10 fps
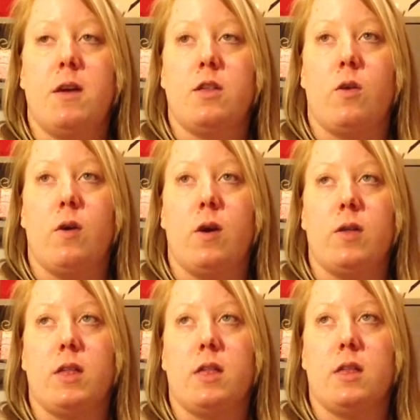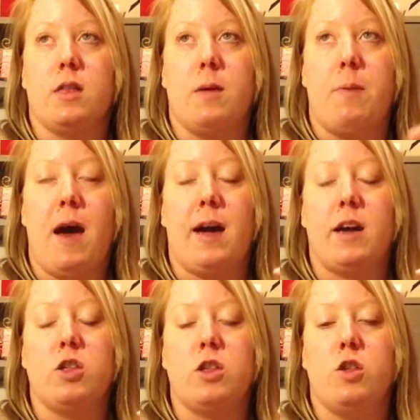So it was the
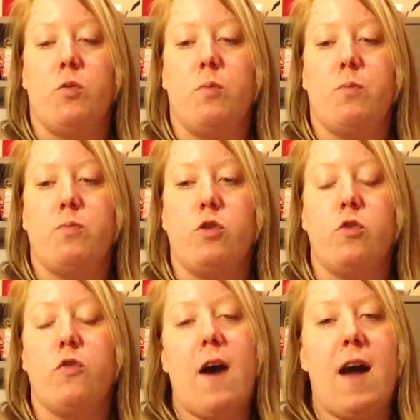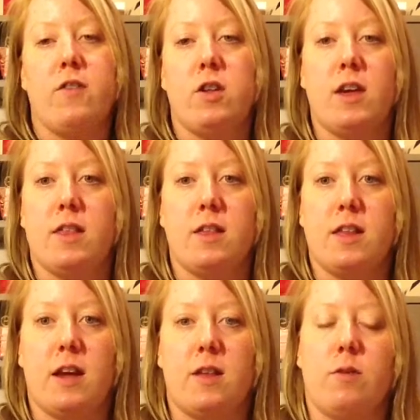packages, you do 5 and you get the
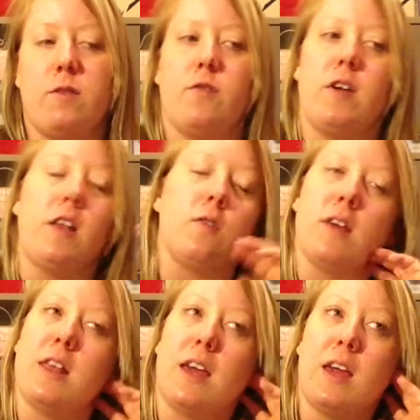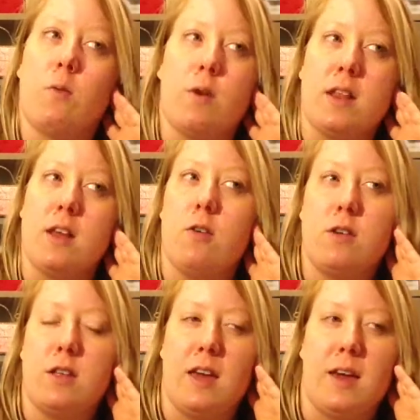6th one free. So I think it worked out
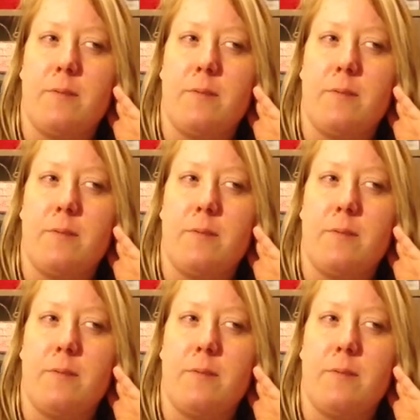to